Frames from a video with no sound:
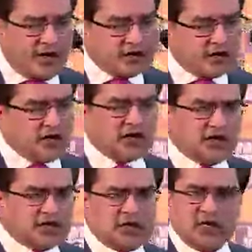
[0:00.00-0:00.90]
So this
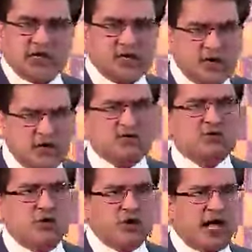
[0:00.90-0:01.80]
is huge
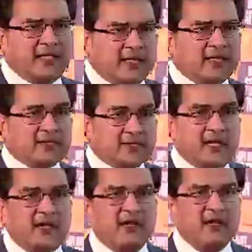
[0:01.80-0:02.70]
book. I think it is
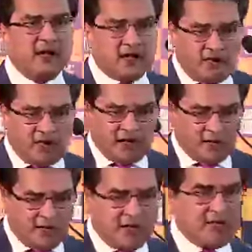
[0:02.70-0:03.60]
still recommended to
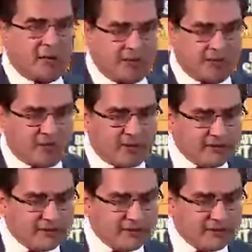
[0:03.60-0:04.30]
be read by people.